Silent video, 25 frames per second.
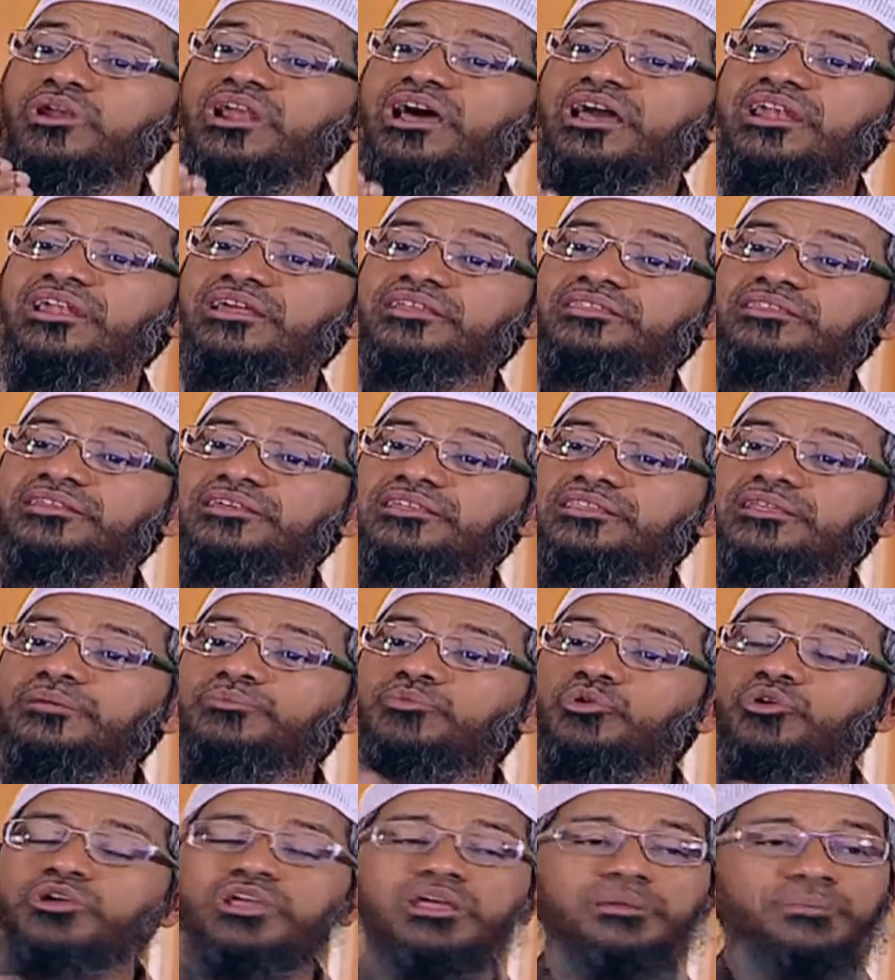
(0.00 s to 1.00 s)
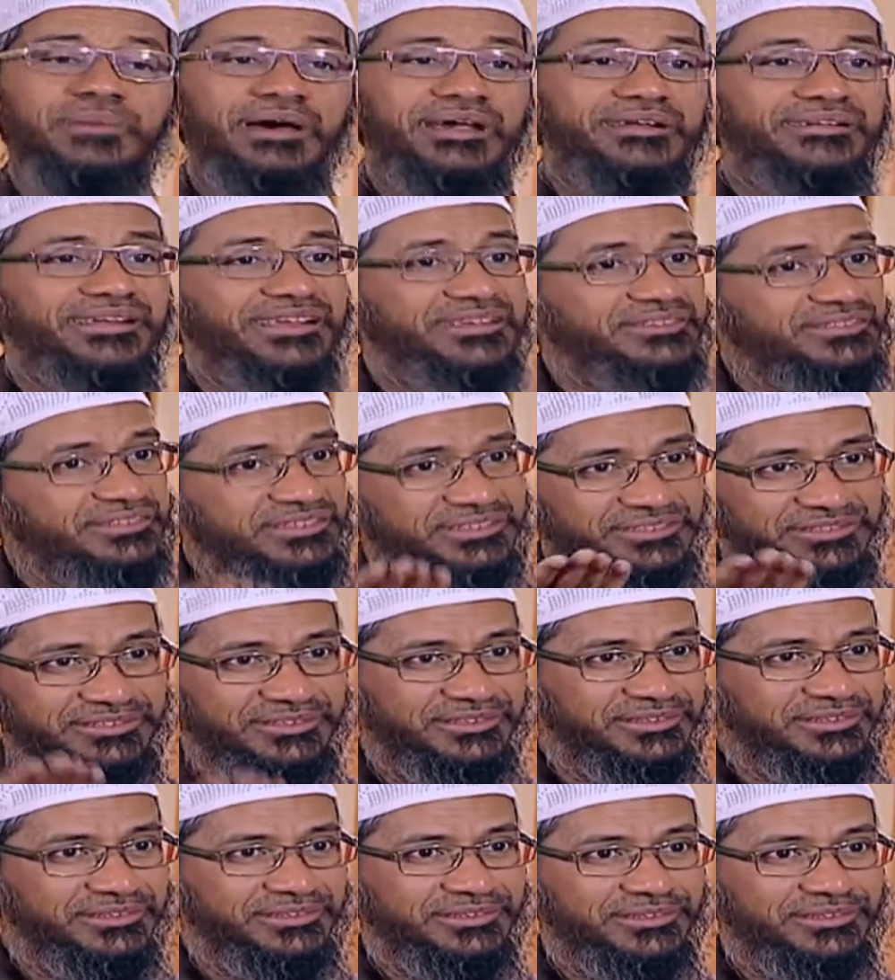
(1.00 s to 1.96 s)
Quran and Hadith, the more iman rises.